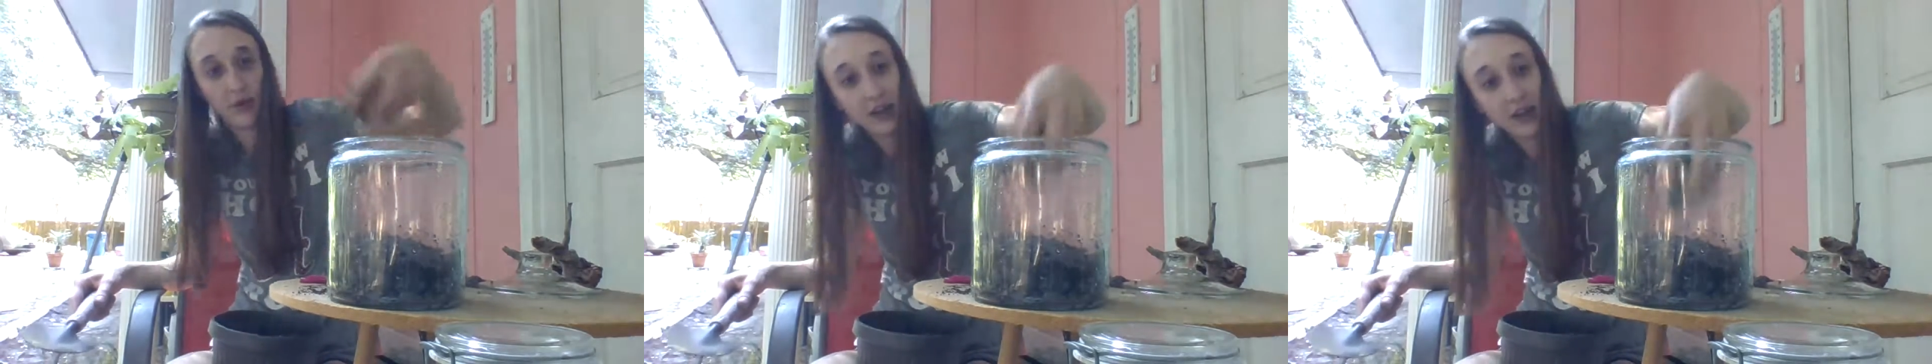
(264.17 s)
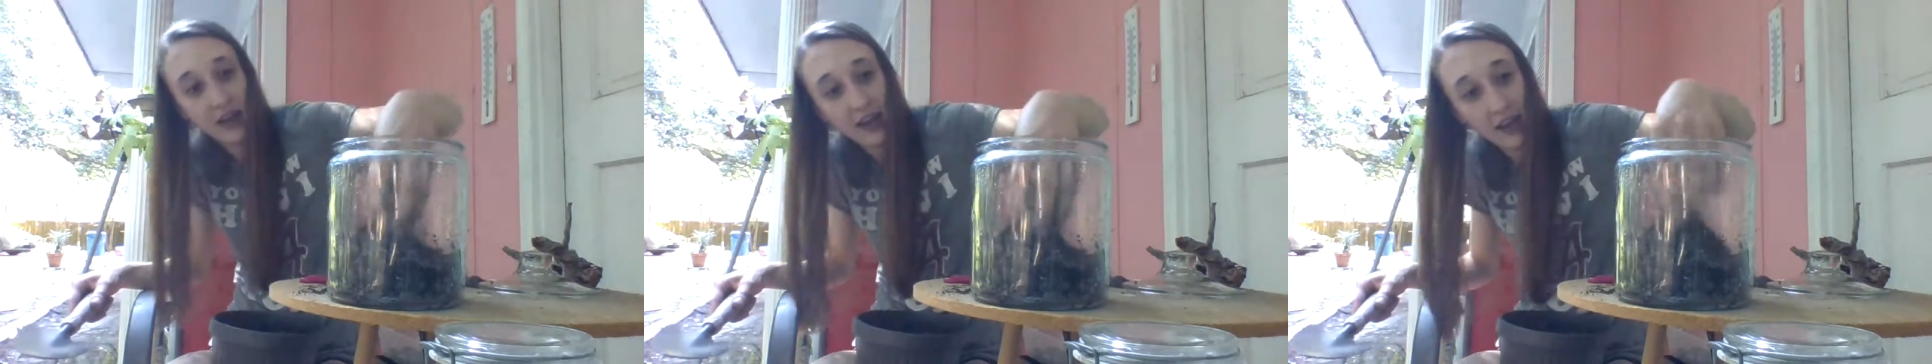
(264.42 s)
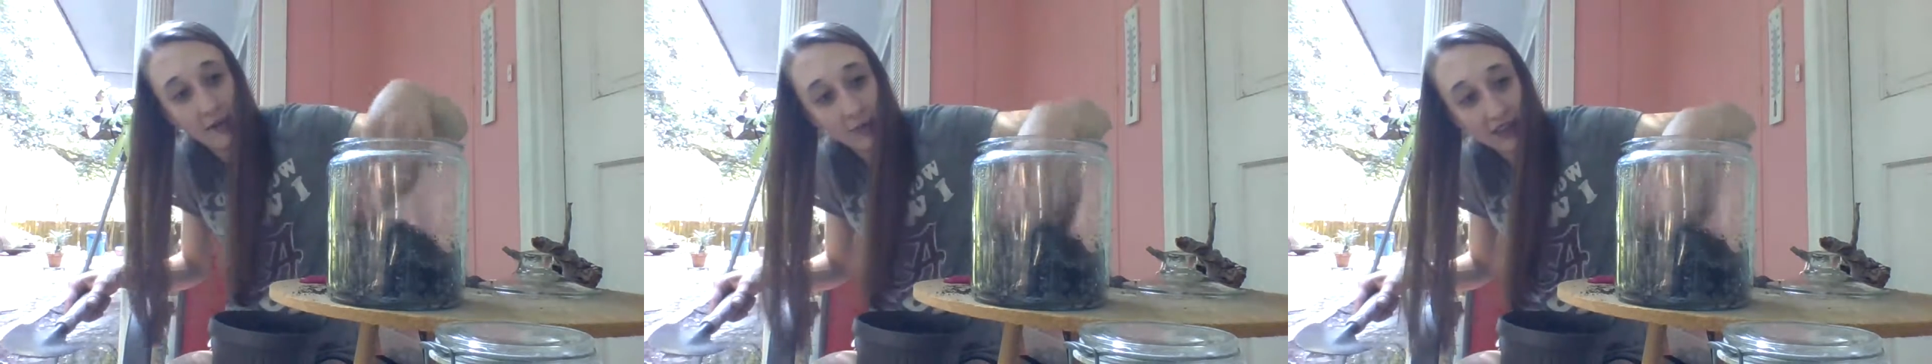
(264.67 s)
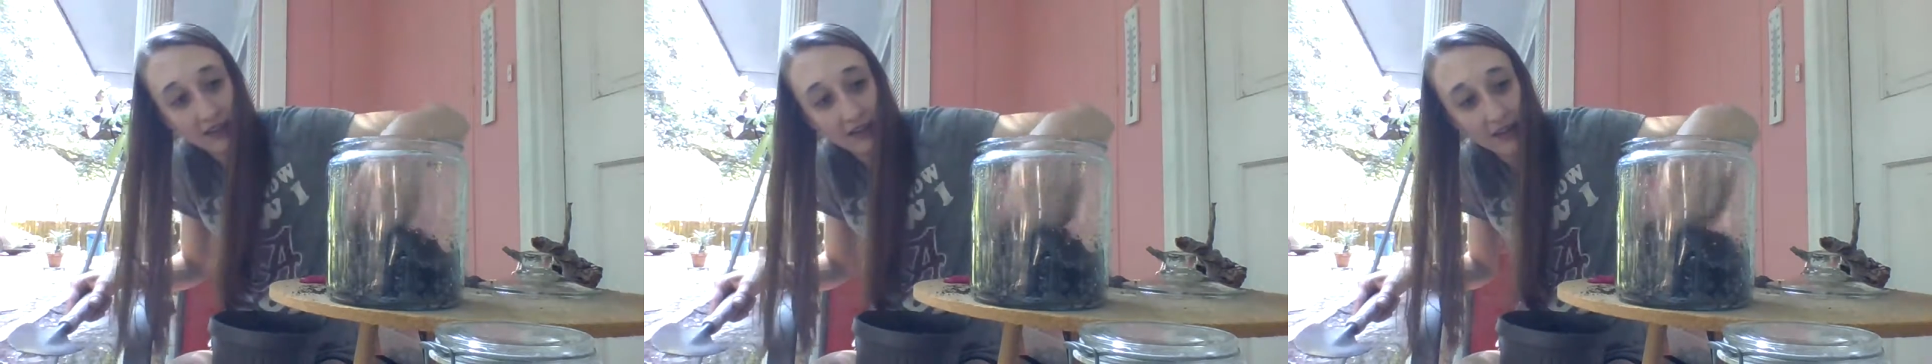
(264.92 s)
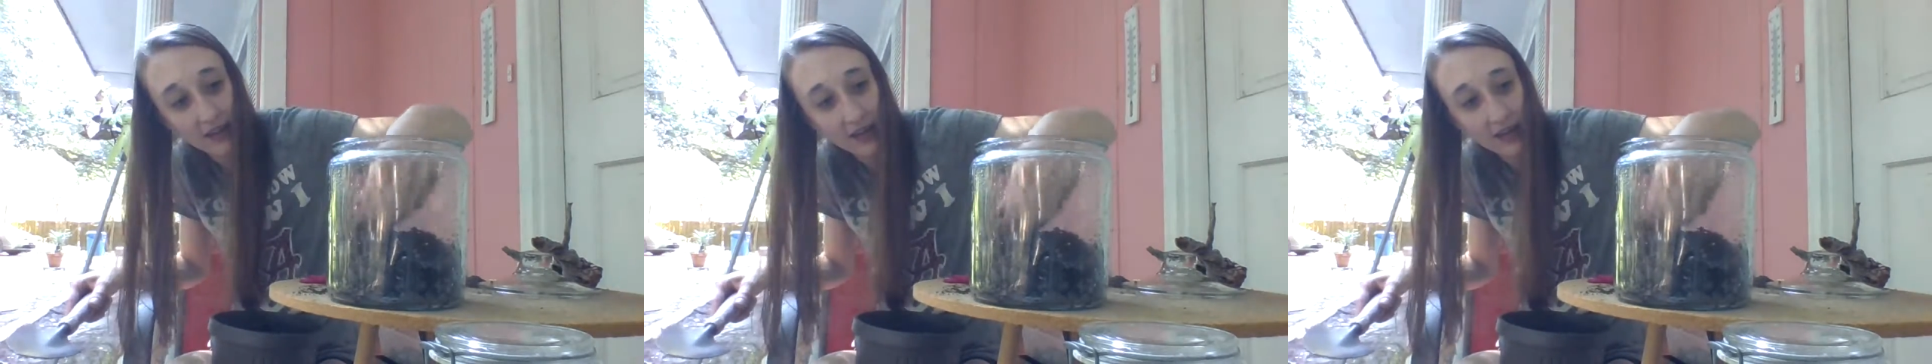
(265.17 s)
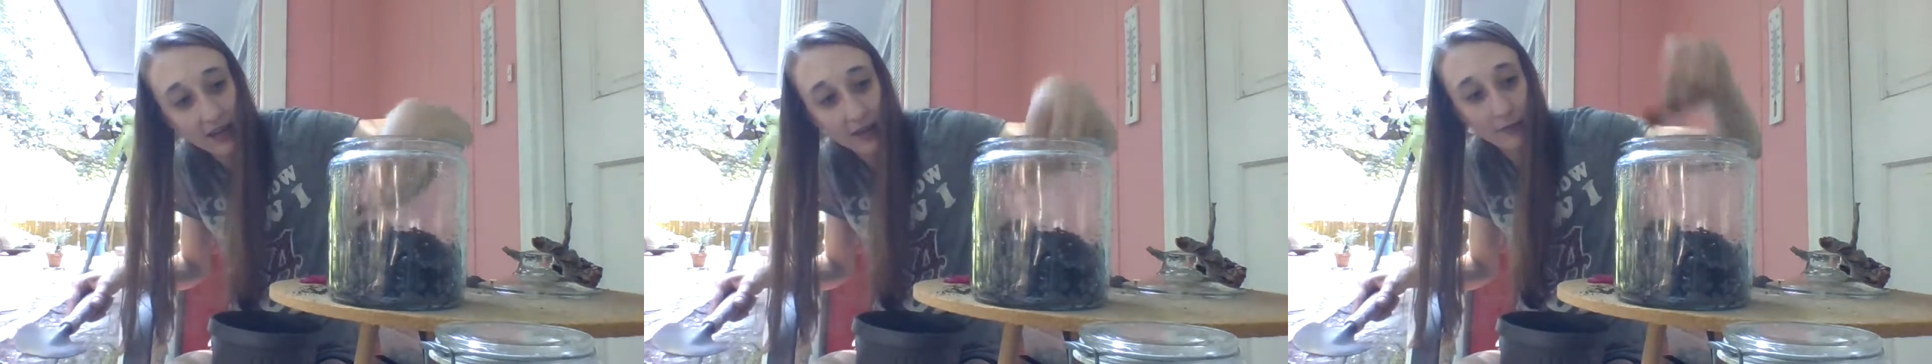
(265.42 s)
And mix it
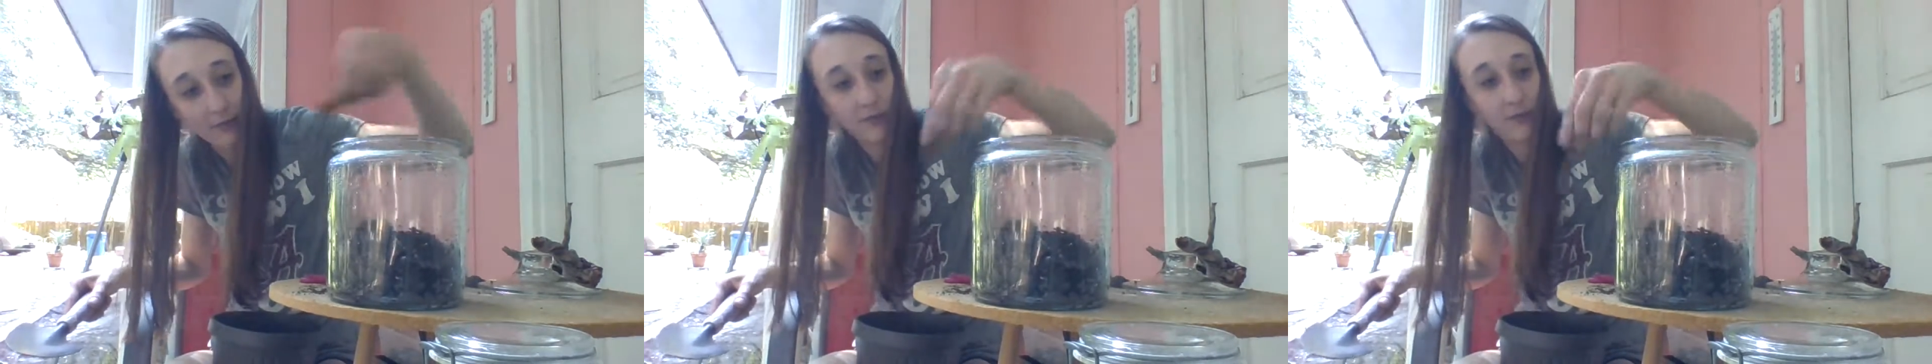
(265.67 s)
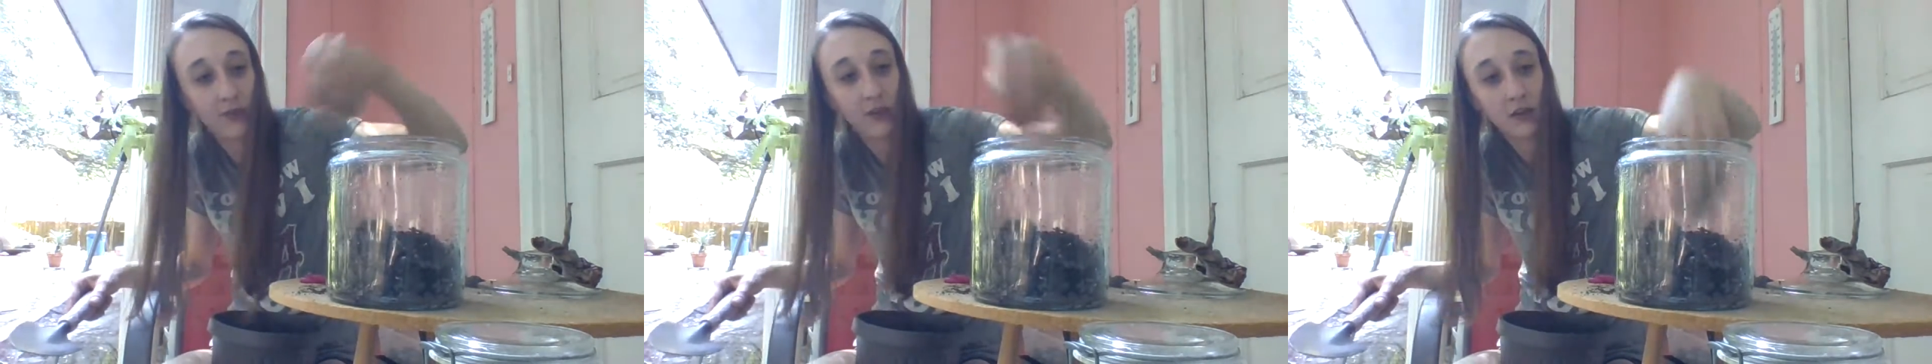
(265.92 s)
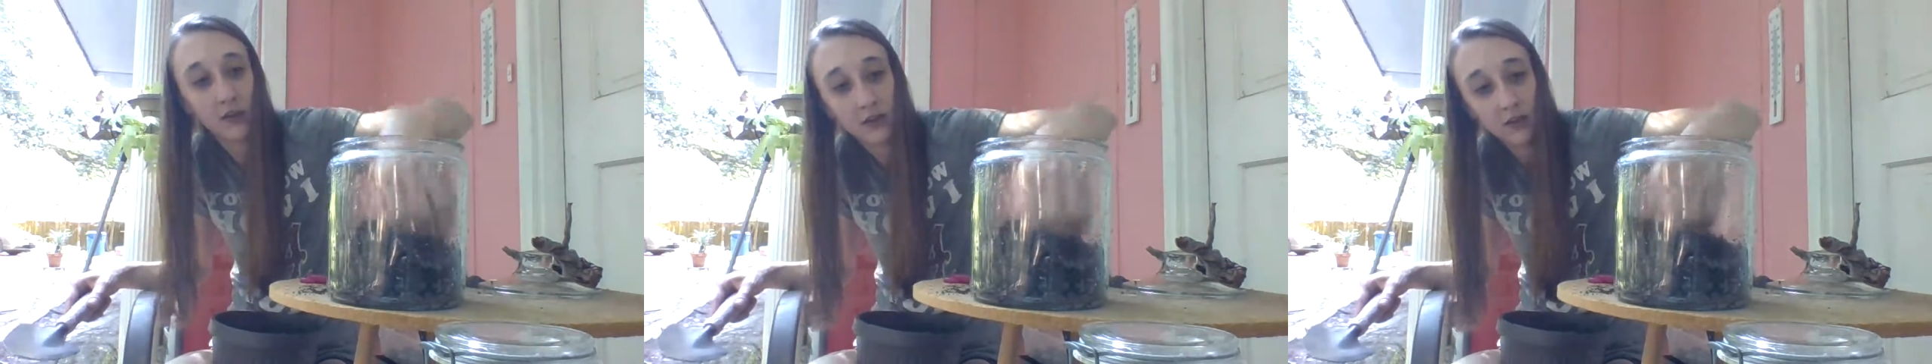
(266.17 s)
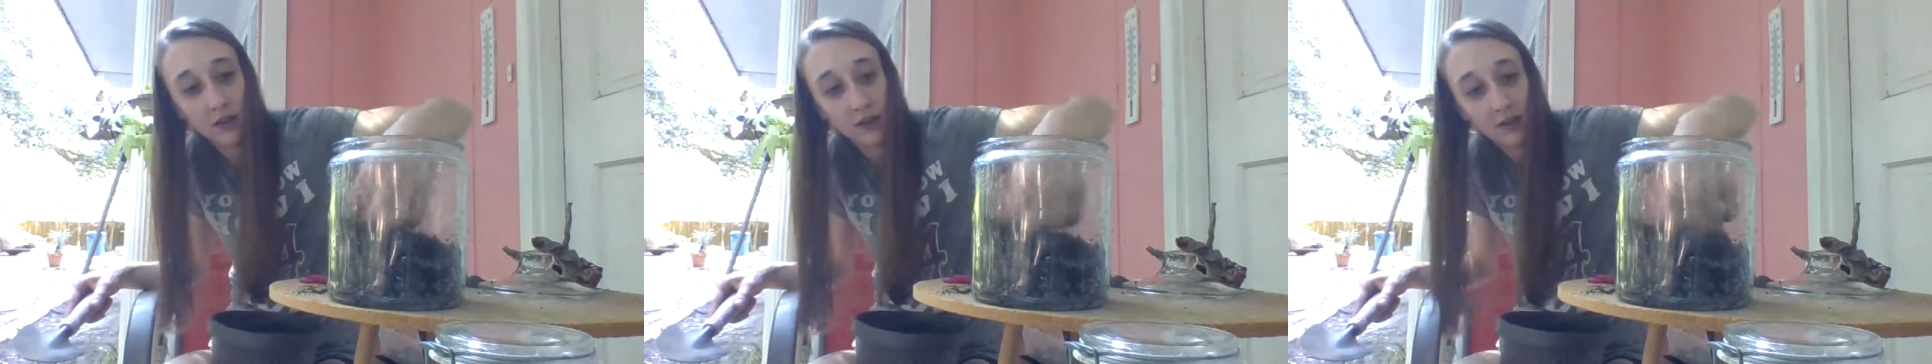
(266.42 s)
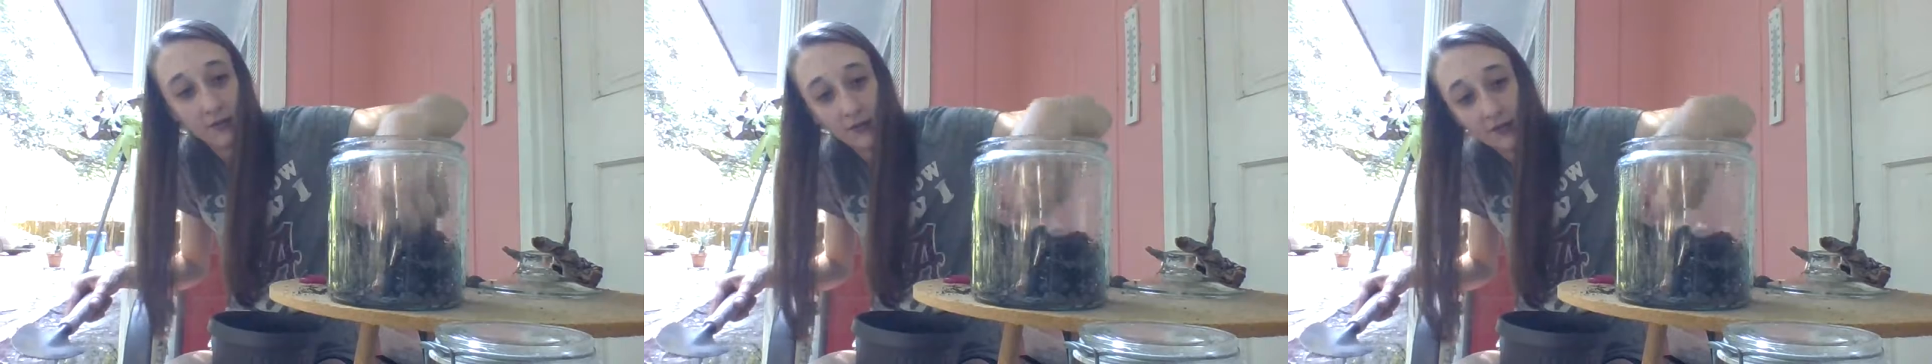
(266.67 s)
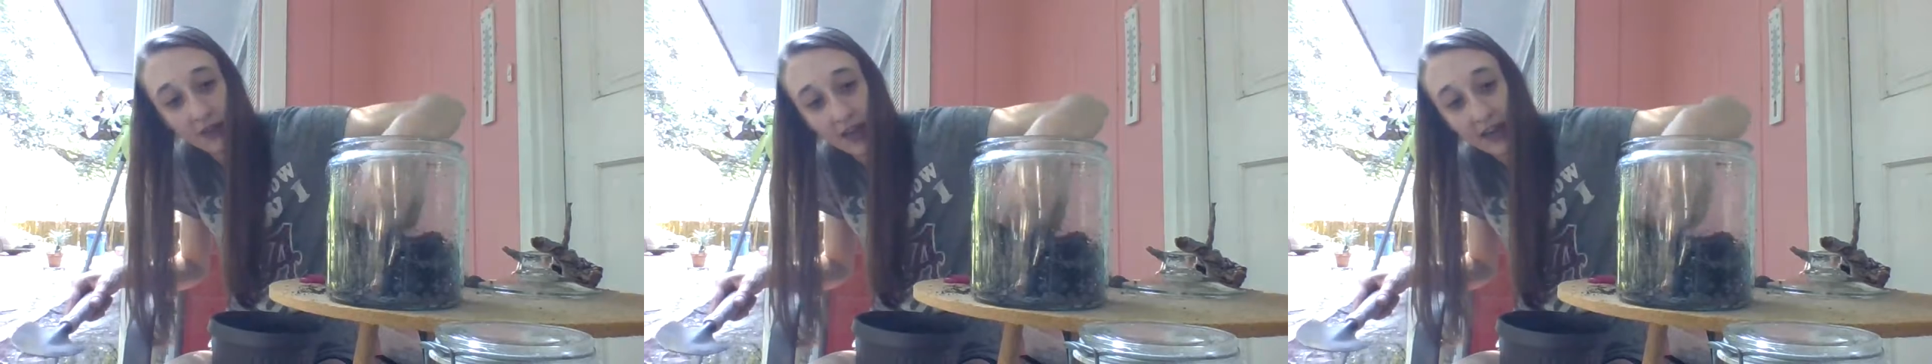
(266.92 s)
up.
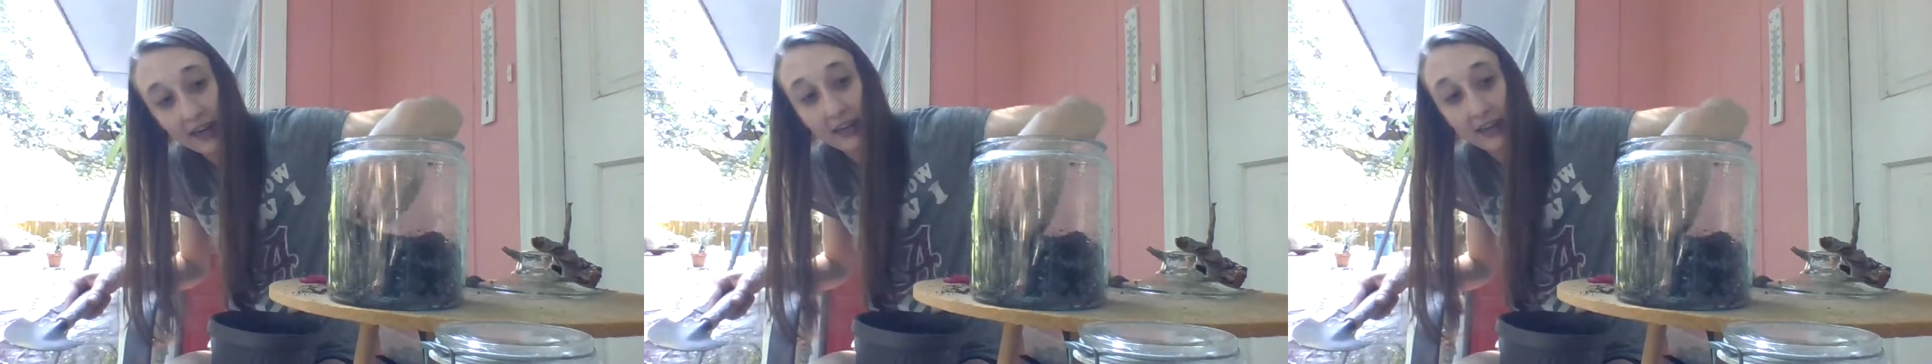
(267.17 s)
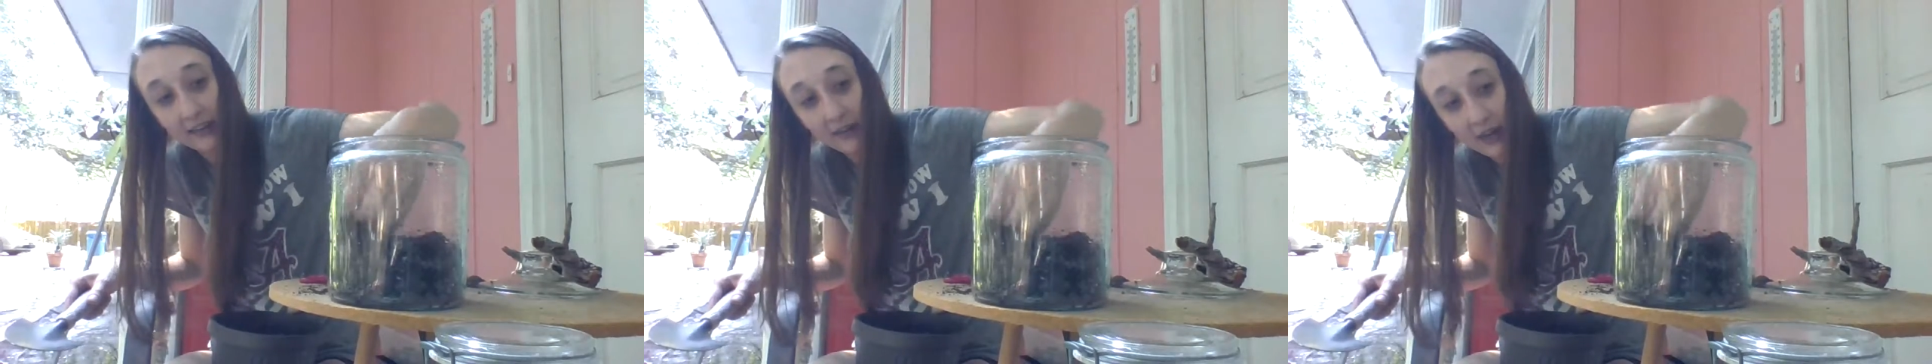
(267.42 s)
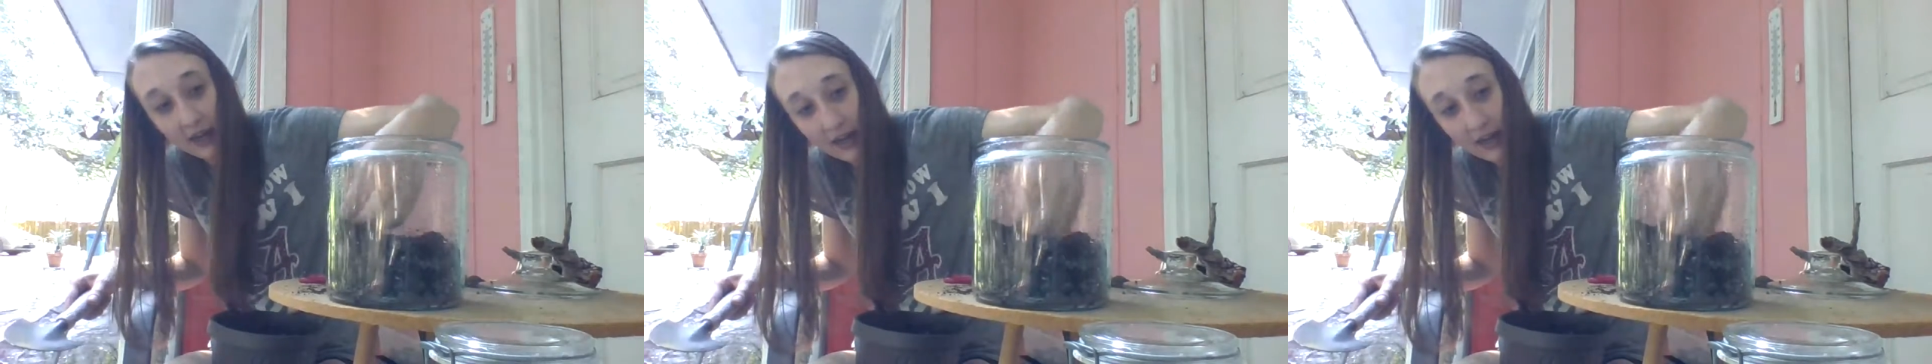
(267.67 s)
And